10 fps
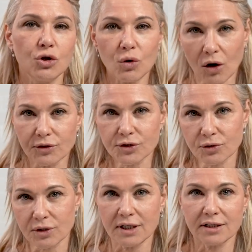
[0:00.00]
you
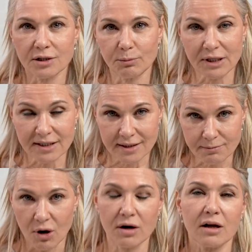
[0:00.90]
also need to be
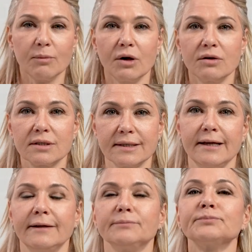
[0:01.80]
smart about your
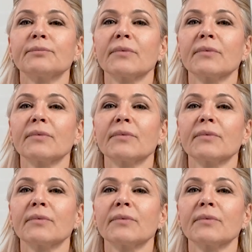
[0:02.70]
skin